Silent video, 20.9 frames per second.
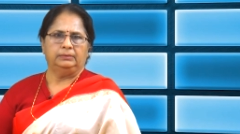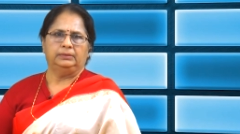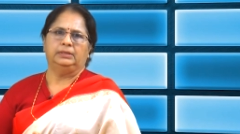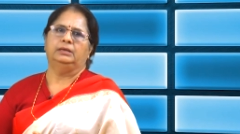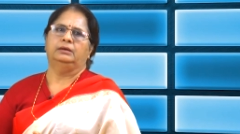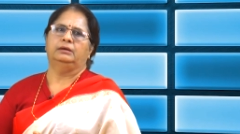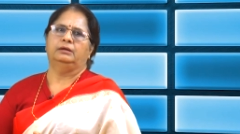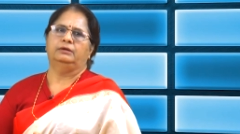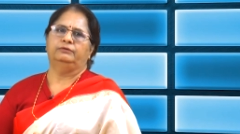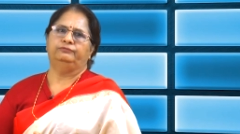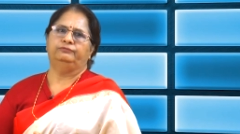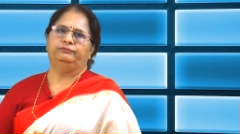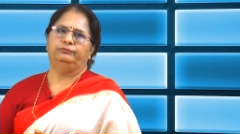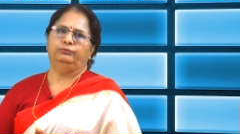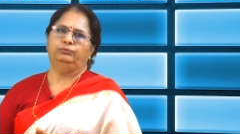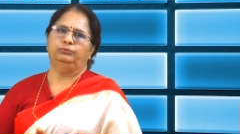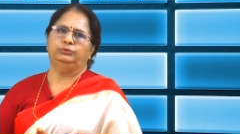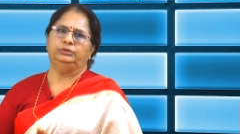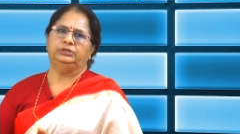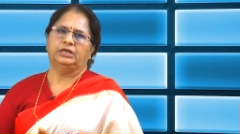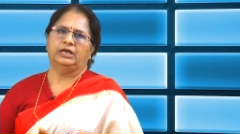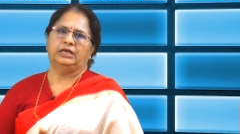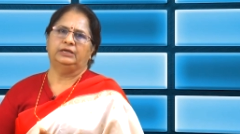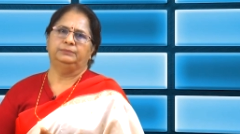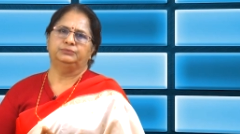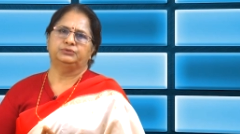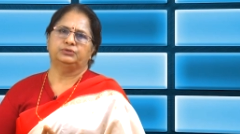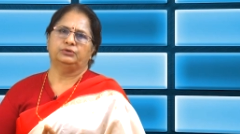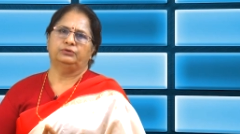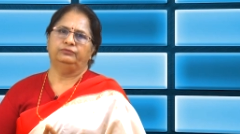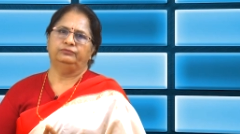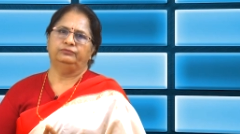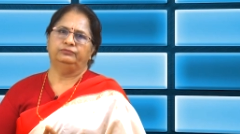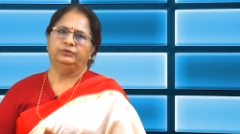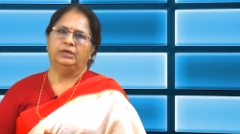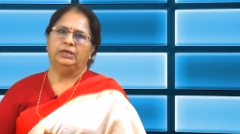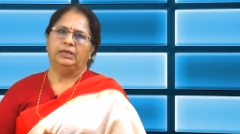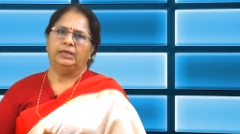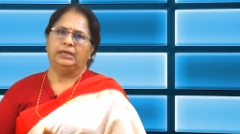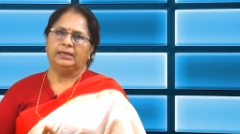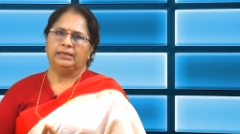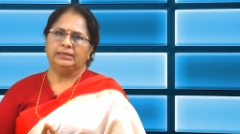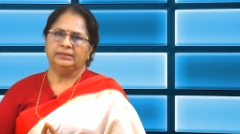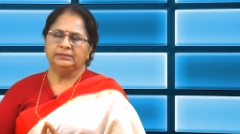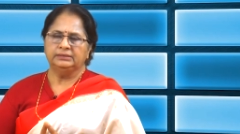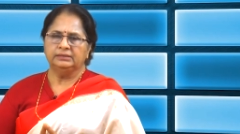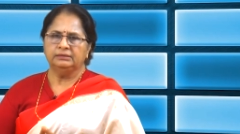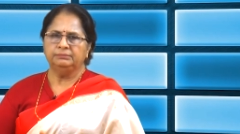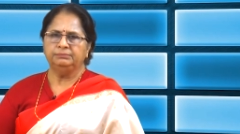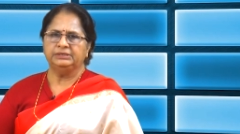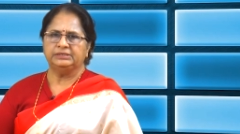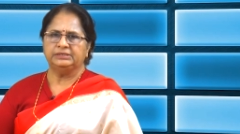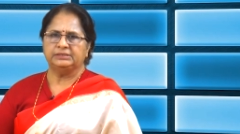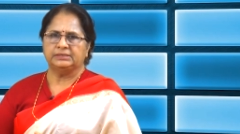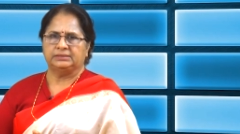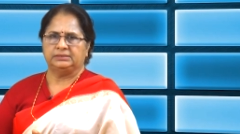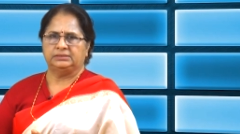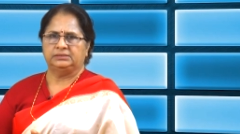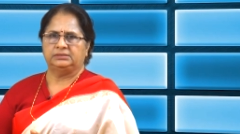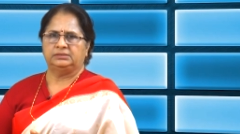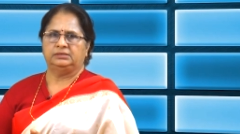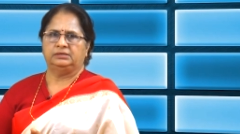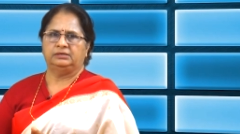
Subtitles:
There are 4 types of intermittent